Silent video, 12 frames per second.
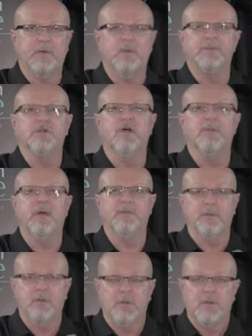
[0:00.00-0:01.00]
want to talk
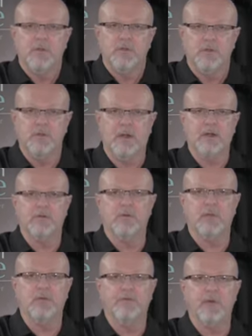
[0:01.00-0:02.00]
about how to
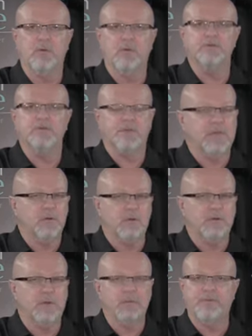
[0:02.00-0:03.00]
identify wolves and deal
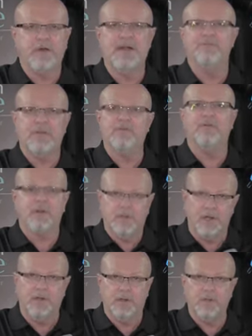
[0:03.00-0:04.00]
with them if I've never
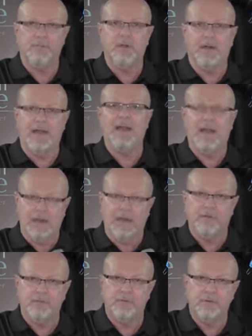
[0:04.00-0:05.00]
done it, but I
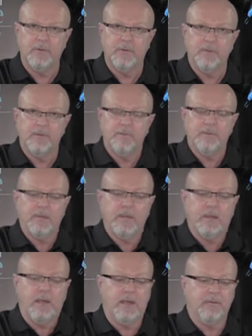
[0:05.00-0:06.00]
have,
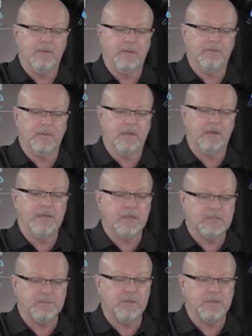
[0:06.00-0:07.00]
and that
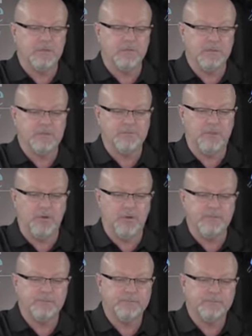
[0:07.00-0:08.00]
leads me to this
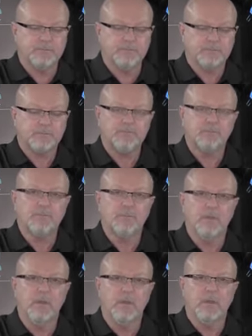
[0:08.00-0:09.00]
point.
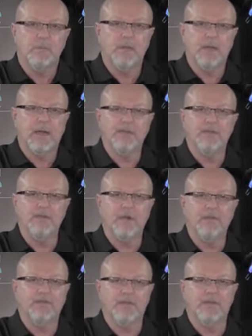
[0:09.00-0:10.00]
But I do
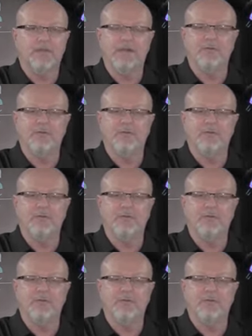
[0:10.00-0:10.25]
not think that